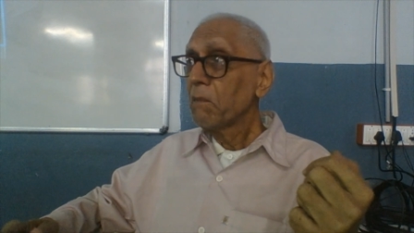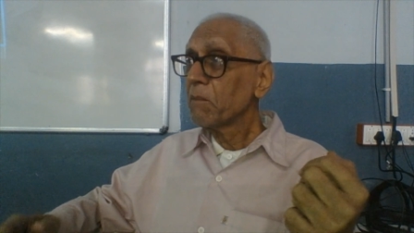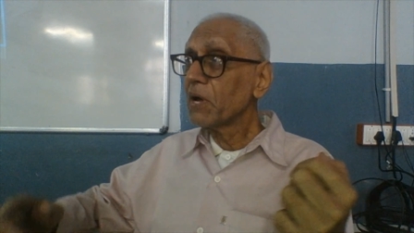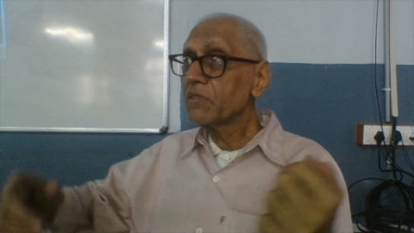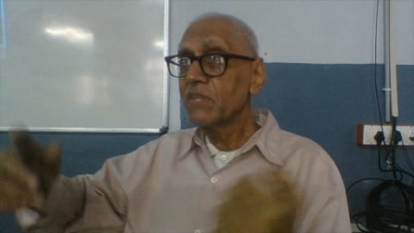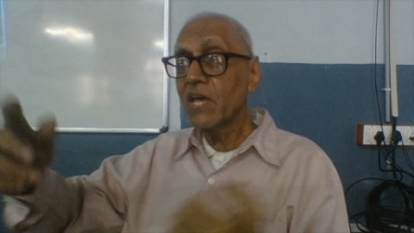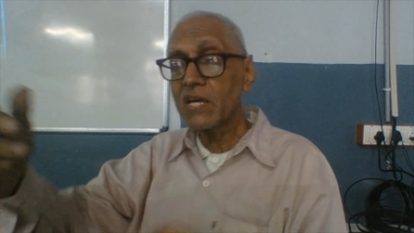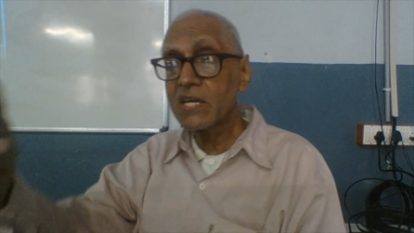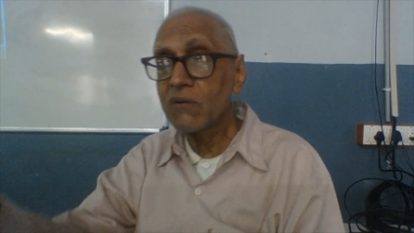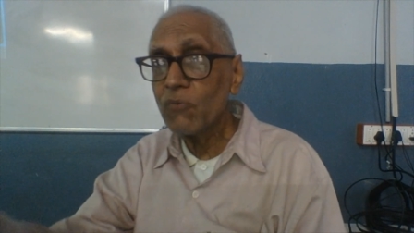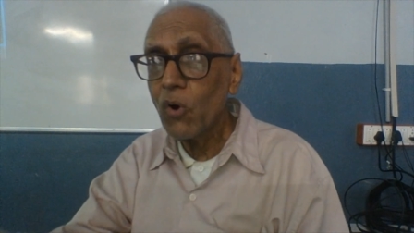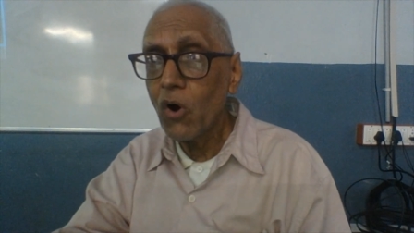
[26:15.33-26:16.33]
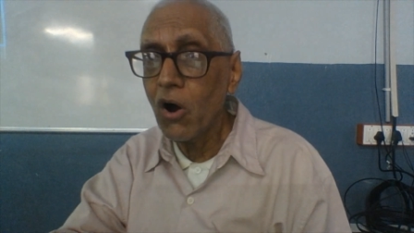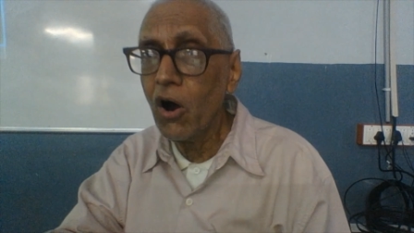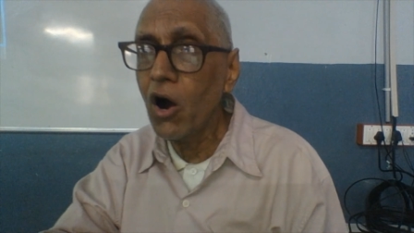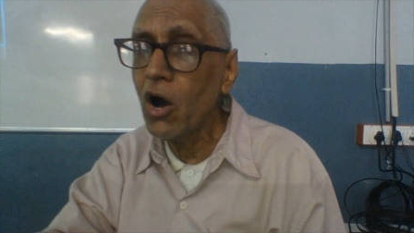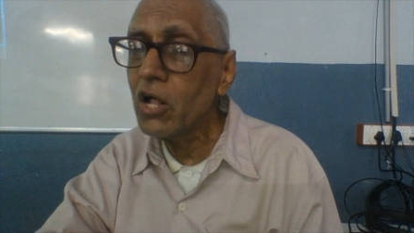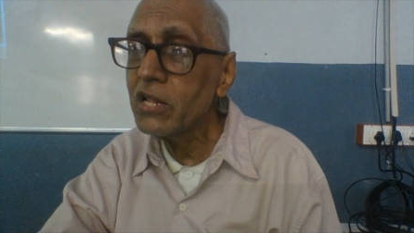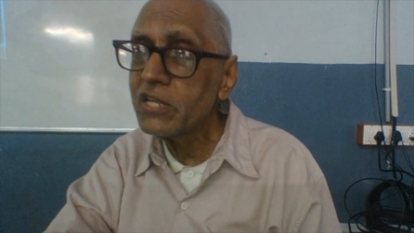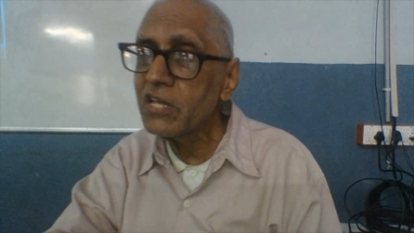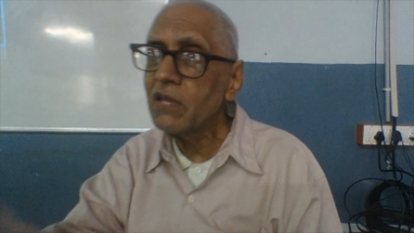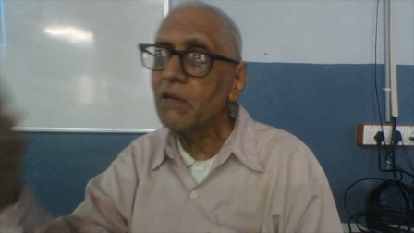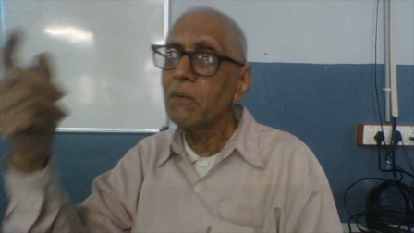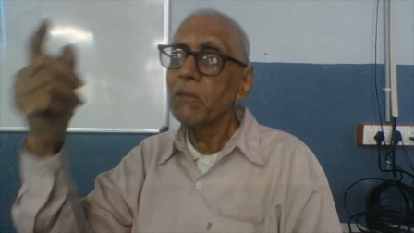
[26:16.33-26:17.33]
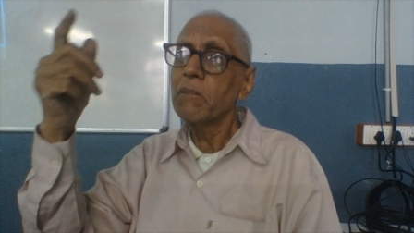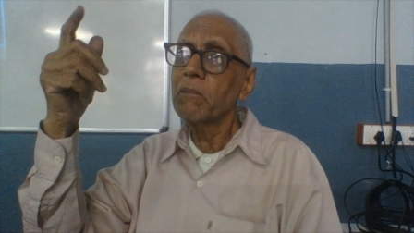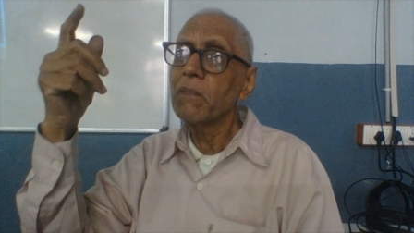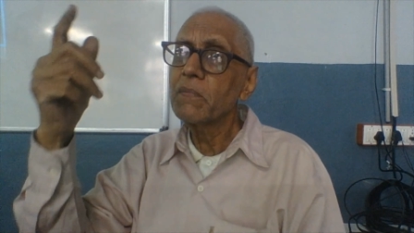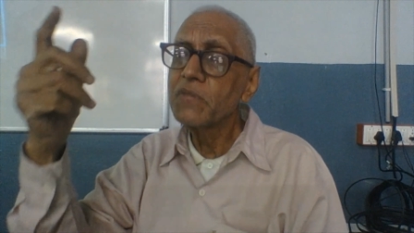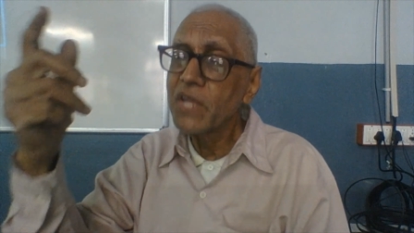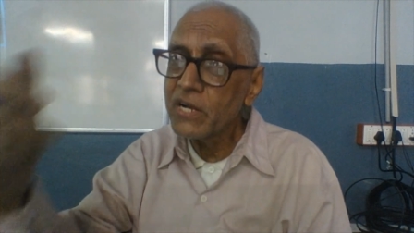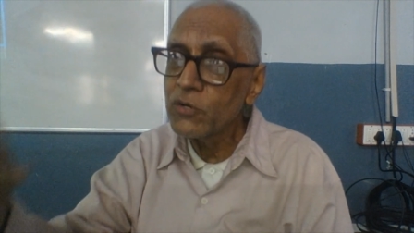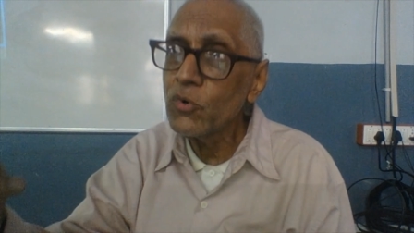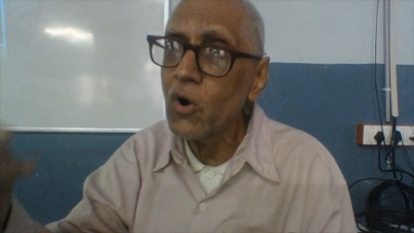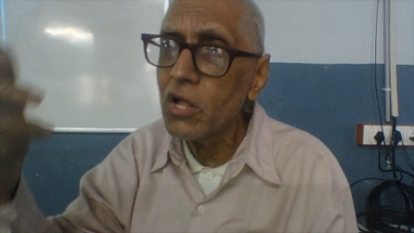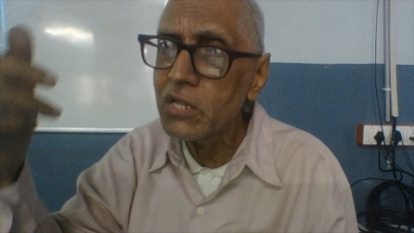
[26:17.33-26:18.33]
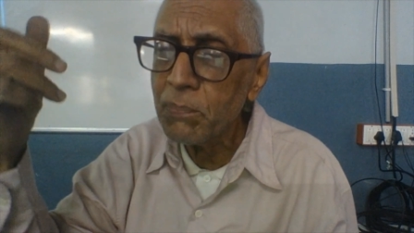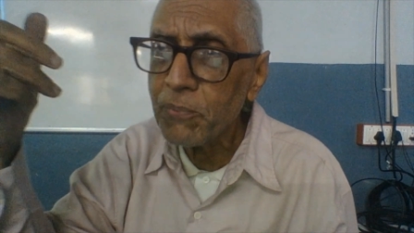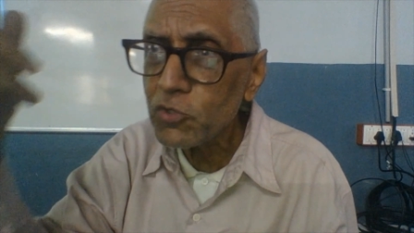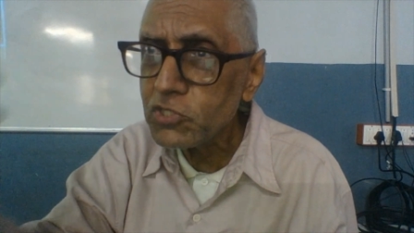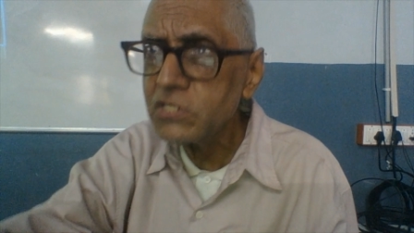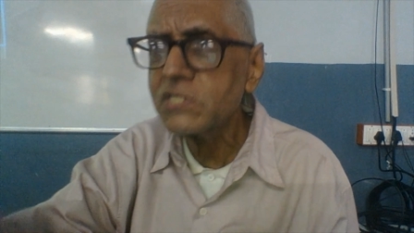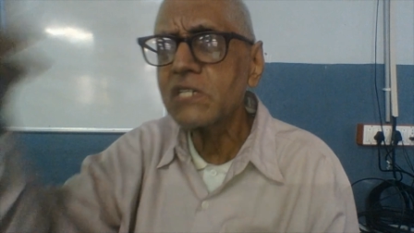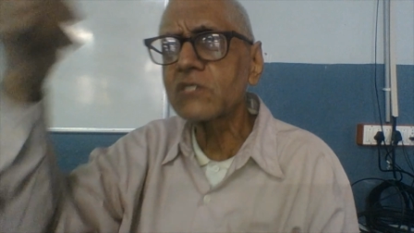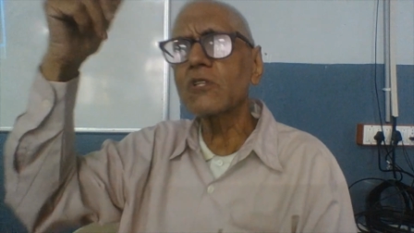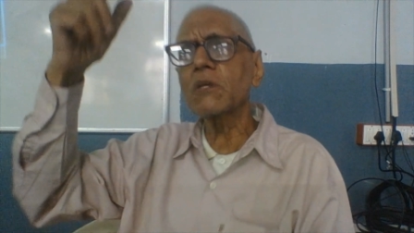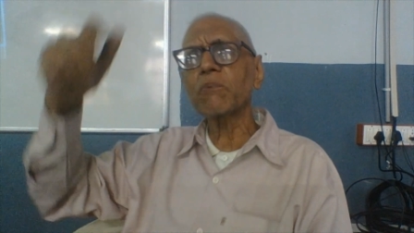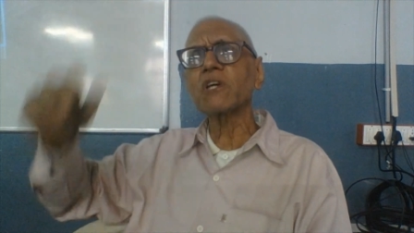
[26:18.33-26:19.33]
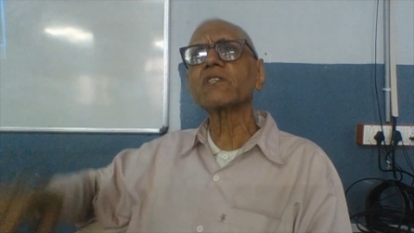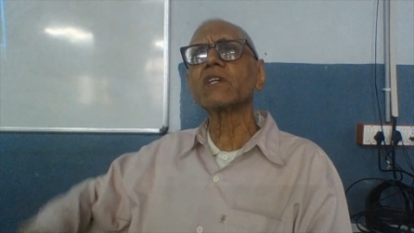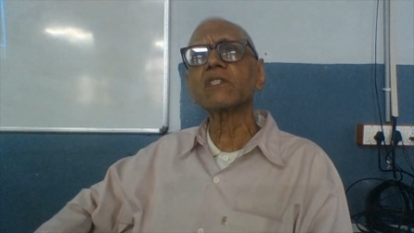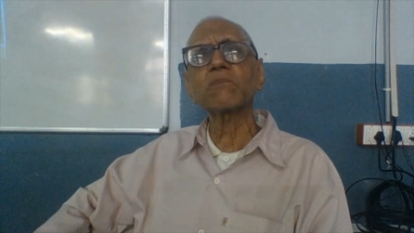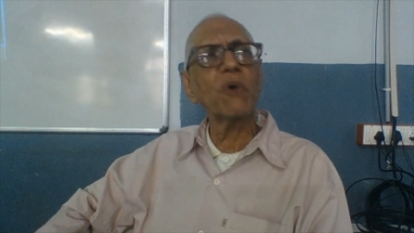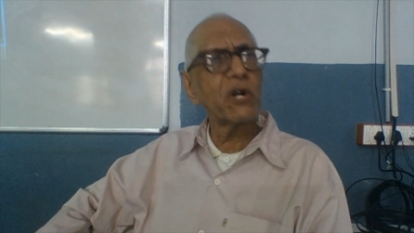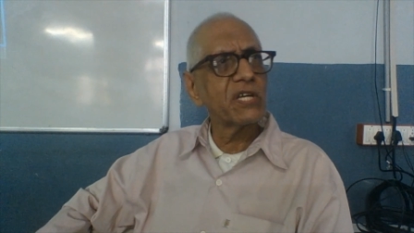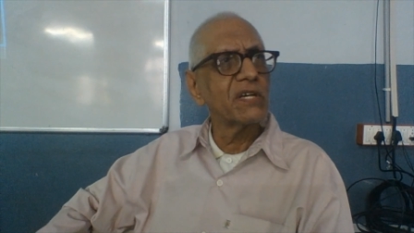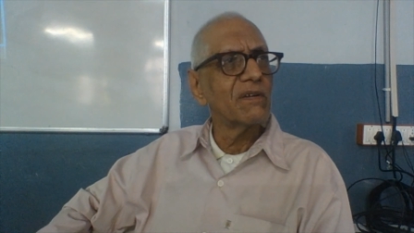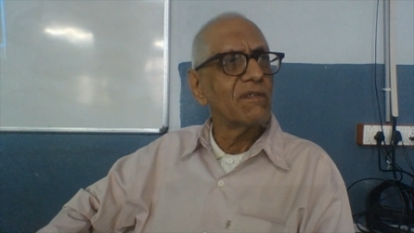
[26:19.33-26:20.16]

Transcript: but they do all the procedures on the patient's body.